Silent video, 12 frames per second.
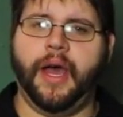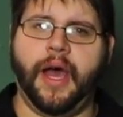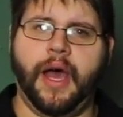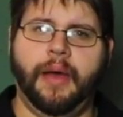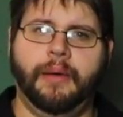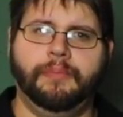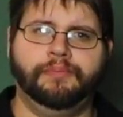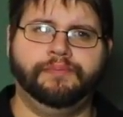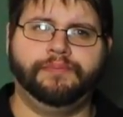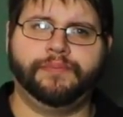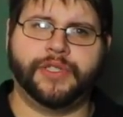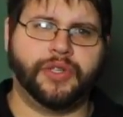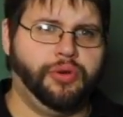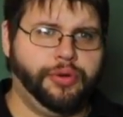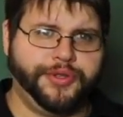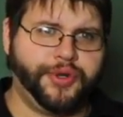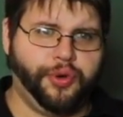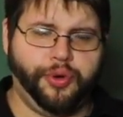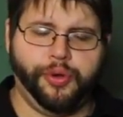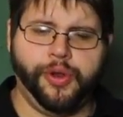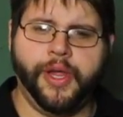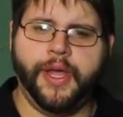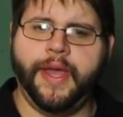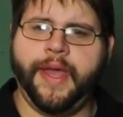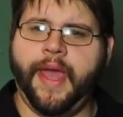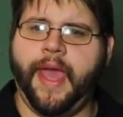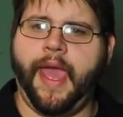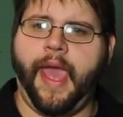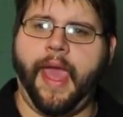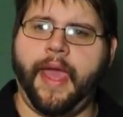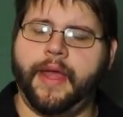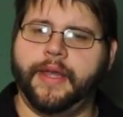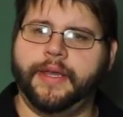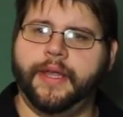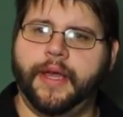it's a cool tool, and